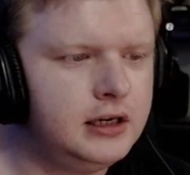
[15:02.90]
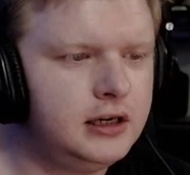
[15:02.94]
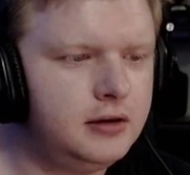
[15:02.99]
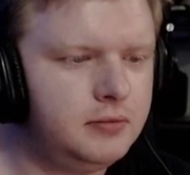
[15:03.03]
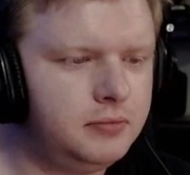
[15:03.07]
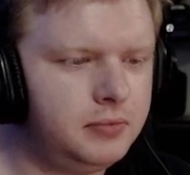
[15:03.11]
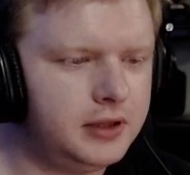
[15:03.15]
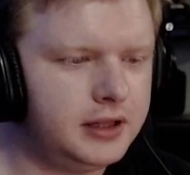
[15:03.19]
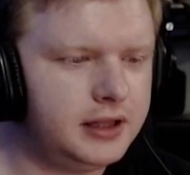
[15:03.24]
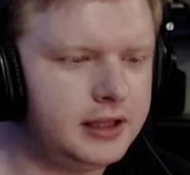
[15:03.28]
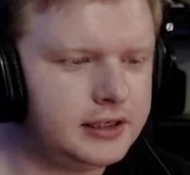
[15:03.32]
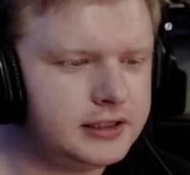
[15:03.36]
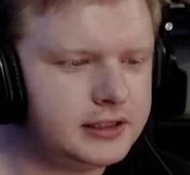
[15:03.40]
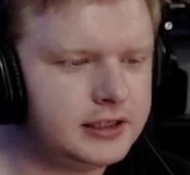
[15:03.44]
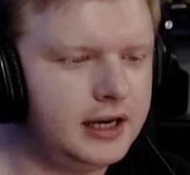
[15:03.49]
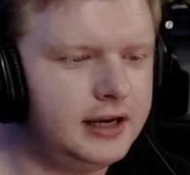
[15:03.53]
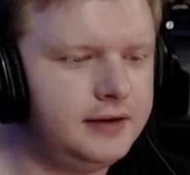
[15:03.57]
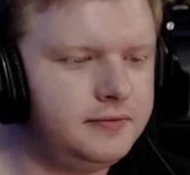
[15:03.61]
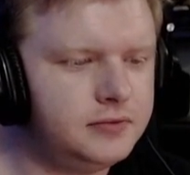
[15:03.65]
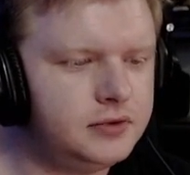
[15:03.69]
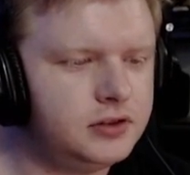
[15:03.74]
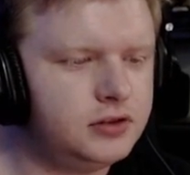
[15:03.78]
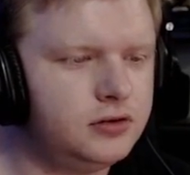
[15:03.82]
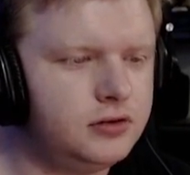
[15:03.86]
But the
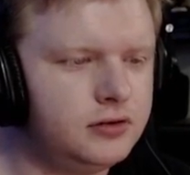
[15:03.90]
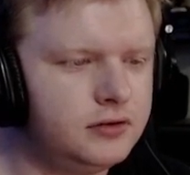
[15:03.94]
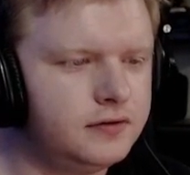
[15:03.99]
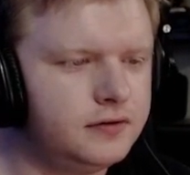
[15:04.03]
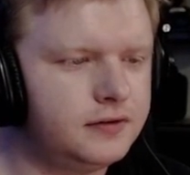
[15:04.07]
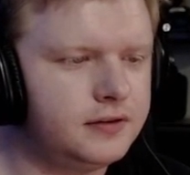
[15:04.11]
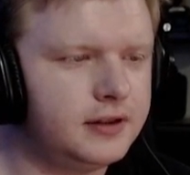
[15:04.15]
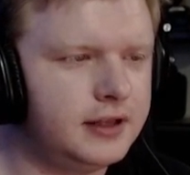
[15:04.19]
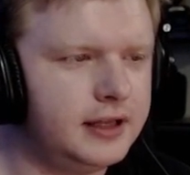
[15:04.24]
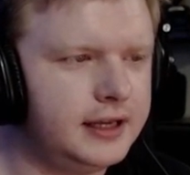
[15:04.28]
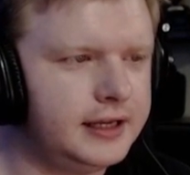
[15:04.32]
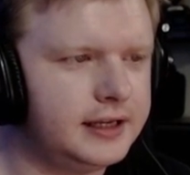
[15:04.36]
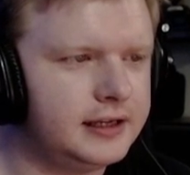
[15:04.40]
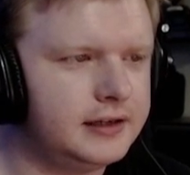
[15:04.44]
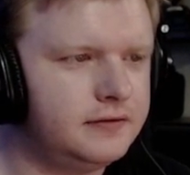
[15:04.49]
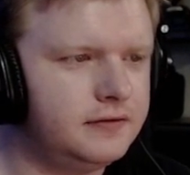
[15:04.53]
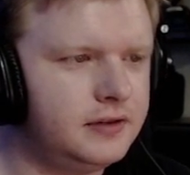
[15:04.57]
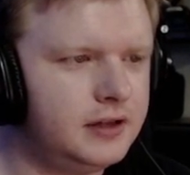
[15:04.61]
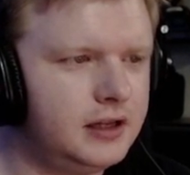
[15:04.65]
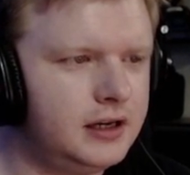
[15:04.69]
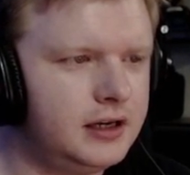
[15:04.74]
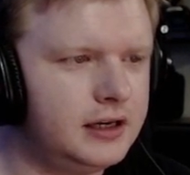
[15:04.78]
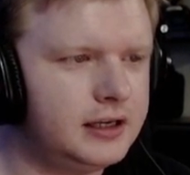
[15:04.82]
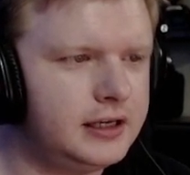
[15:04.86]
same sort of
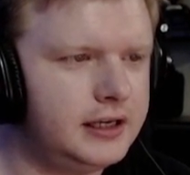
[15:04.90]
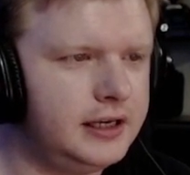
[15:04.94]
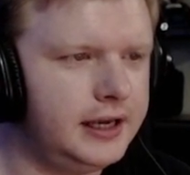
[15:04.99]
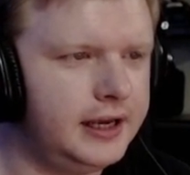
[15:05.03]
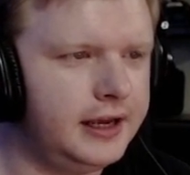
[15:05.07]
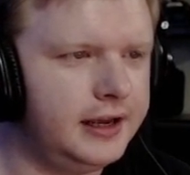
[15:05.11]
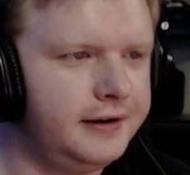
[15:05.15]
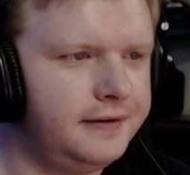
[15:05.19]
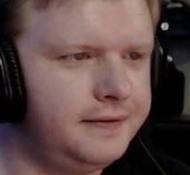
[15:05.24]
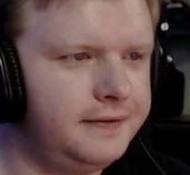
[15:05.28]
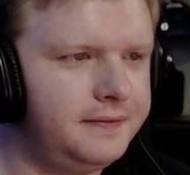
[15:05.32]
thing, like, yeah,